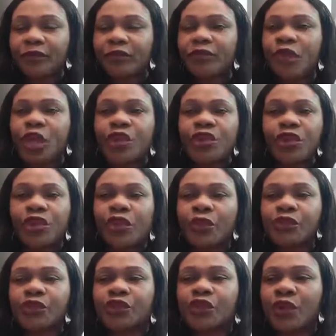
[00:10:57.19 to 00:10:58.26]
you know,
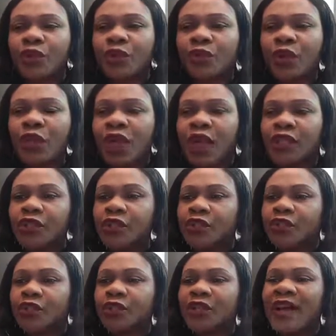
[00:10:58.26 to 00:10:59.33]
to
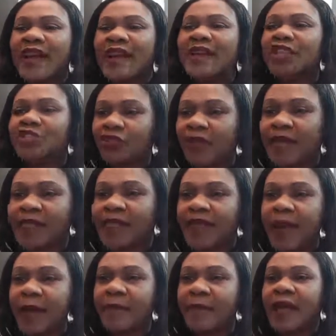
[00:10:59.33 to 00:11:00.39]
that interest
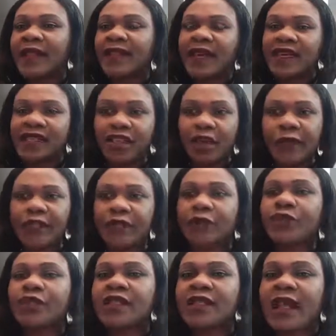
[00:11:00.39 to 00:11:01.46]
them. That is always a
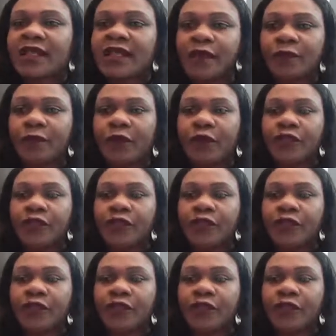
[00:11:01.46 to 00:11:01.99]
good starting point